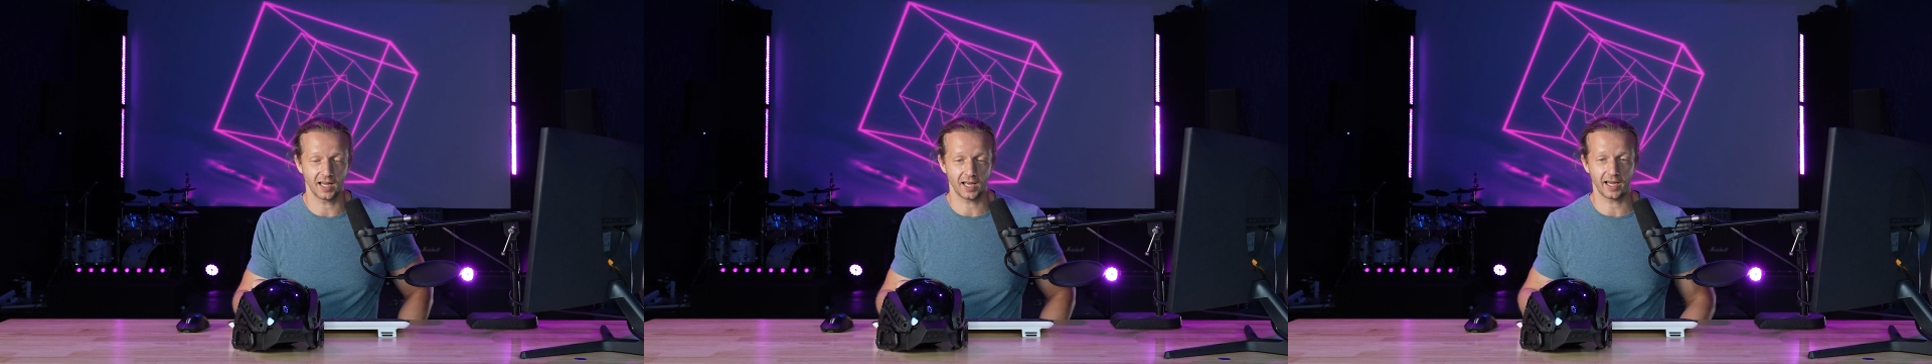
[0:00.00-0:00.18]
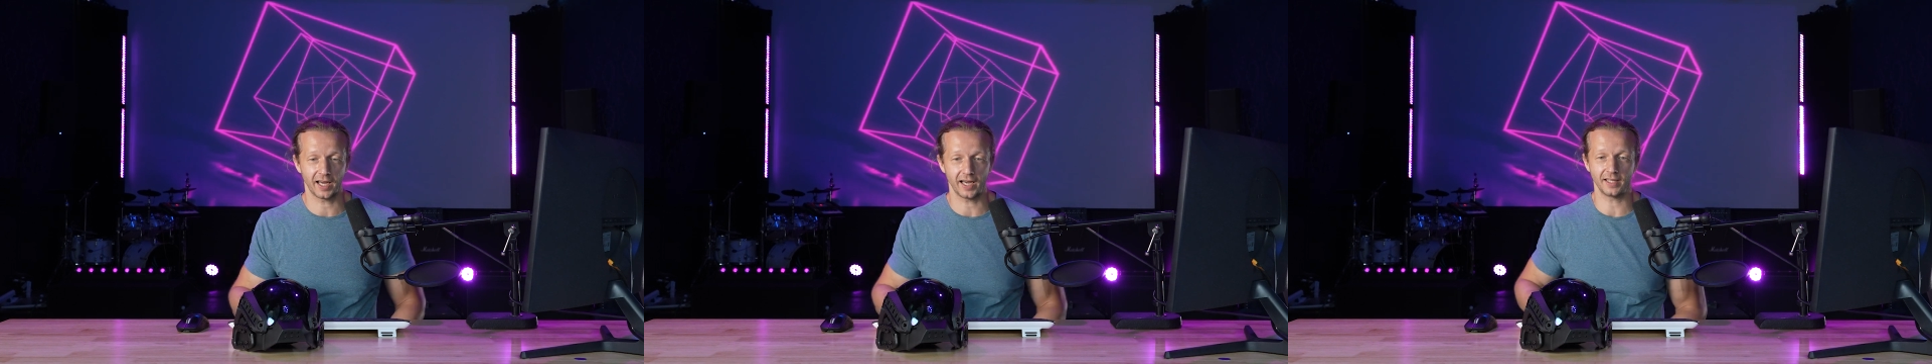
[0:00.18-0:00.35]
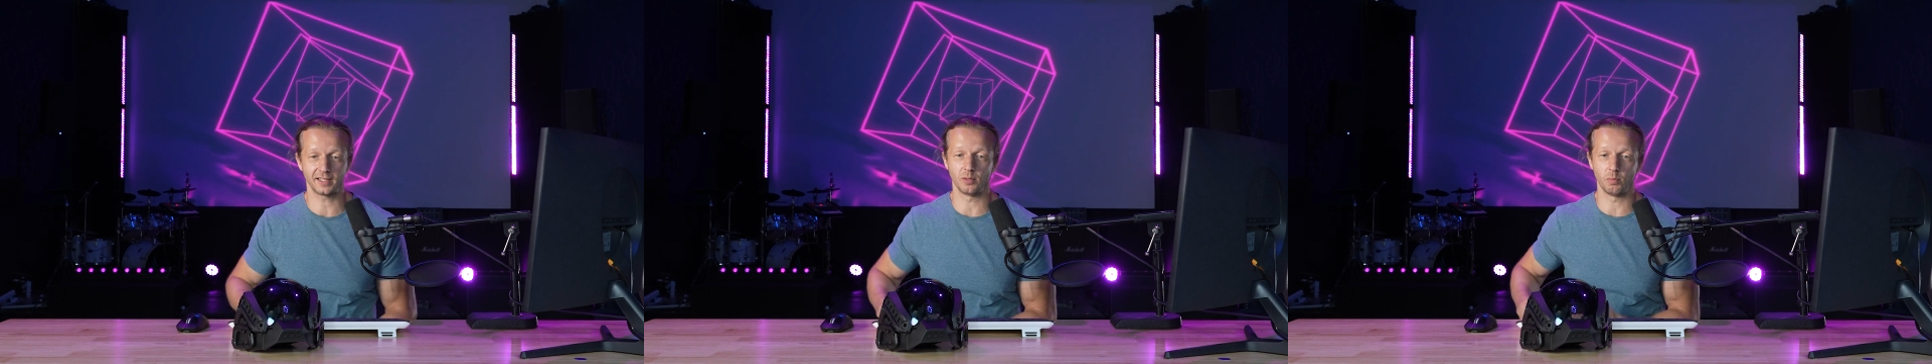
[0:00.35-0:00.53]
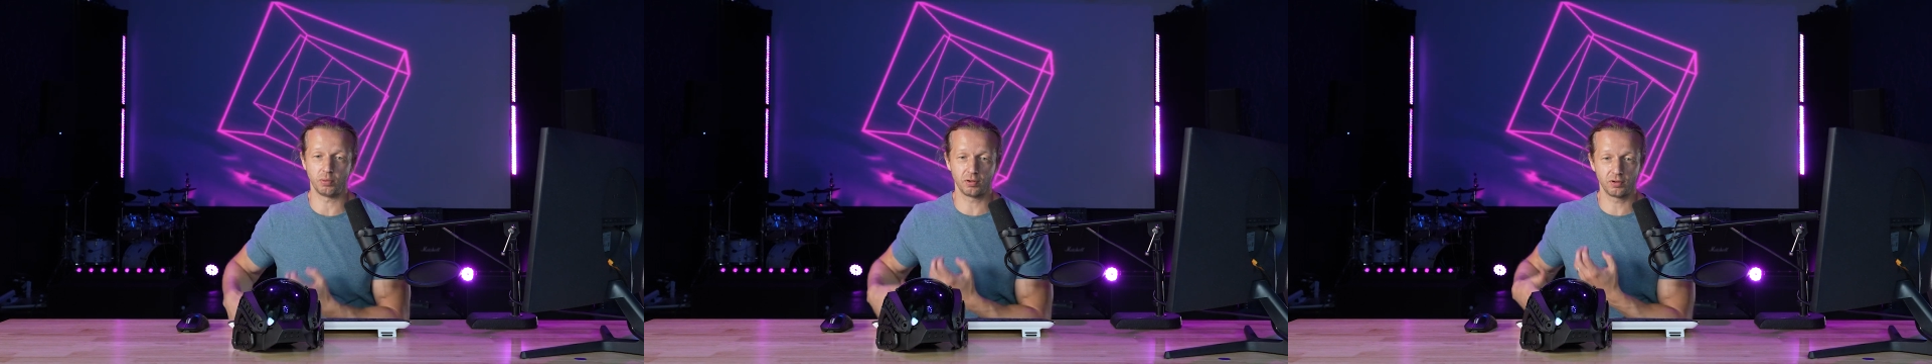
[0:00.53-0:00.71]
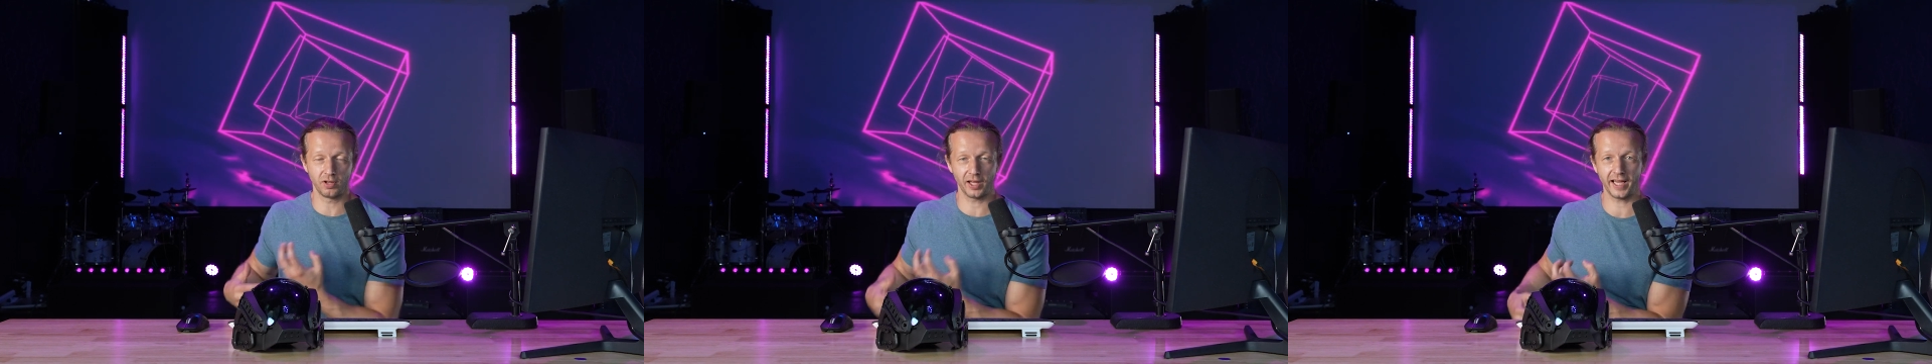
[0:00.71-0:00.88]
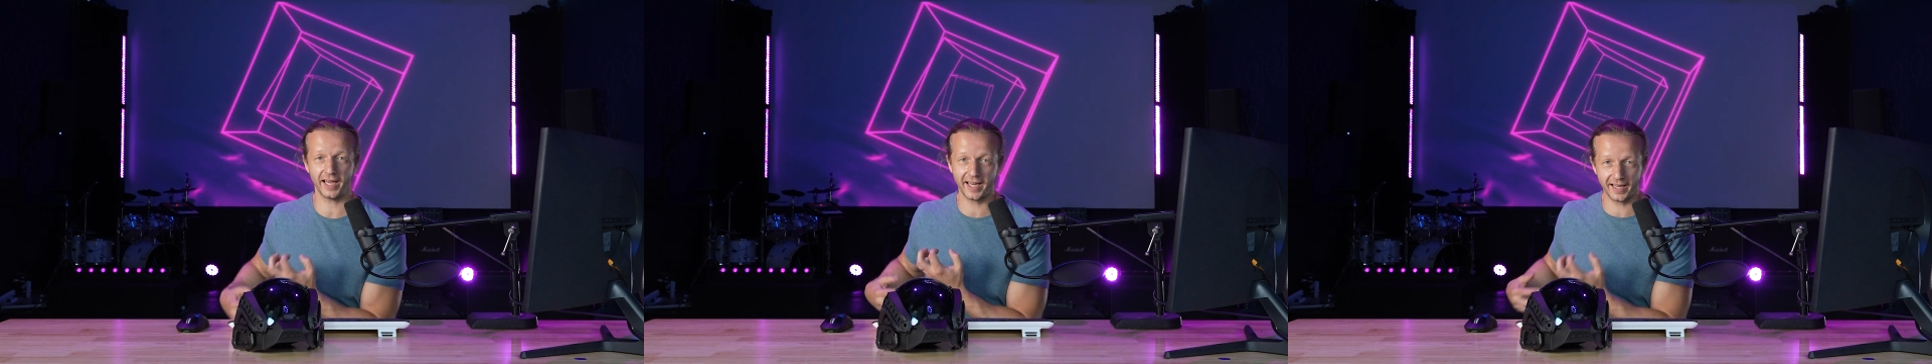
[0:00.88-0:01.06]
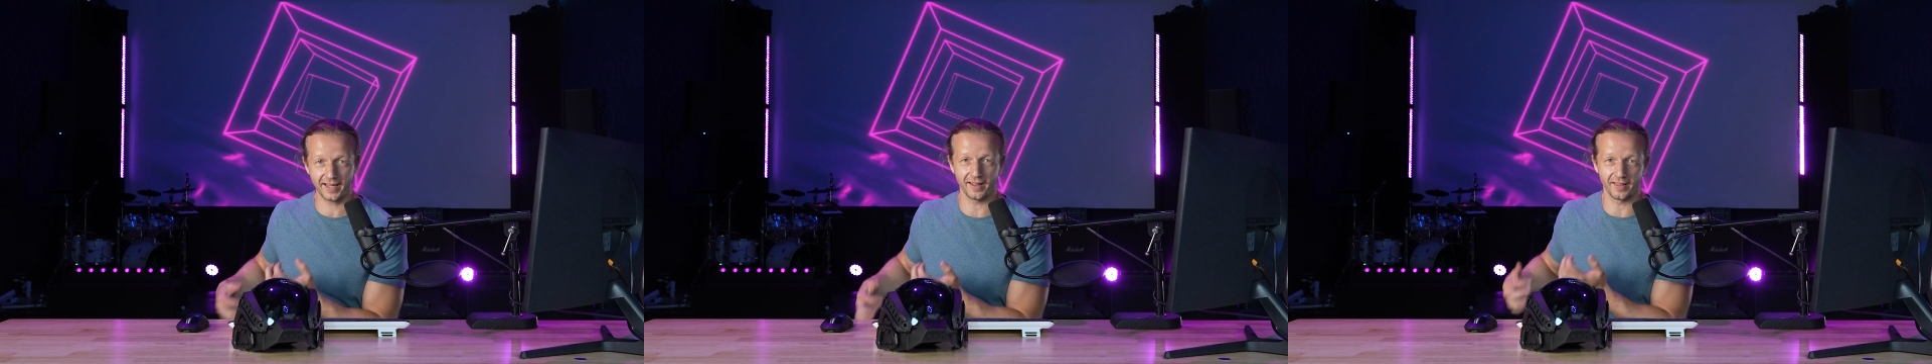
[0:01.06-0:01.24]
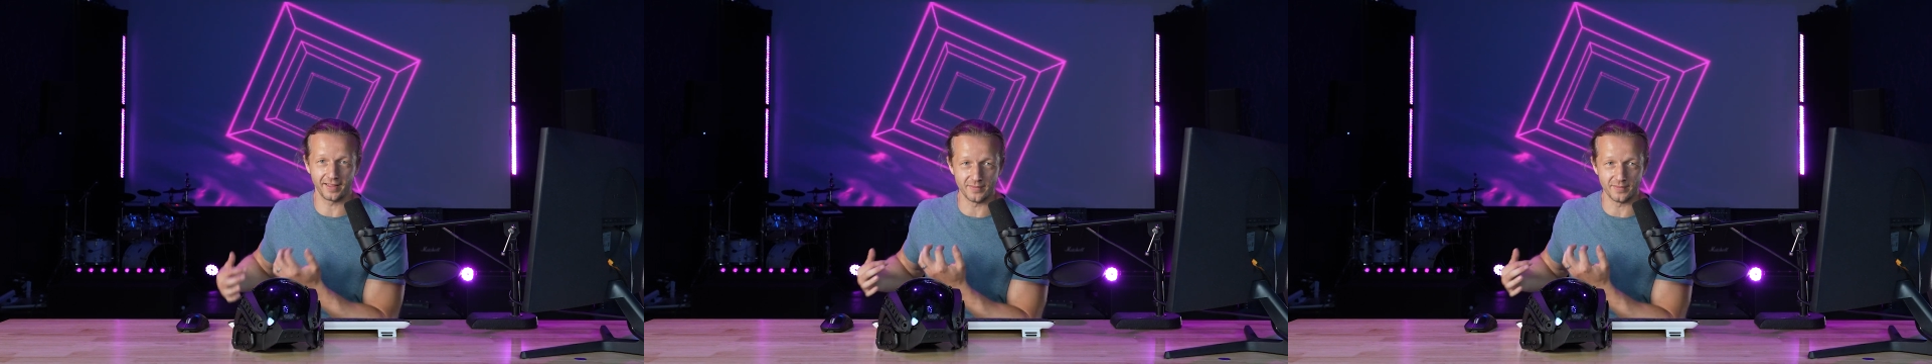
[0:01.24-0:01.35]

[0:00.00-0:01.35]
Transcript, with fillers: I had to play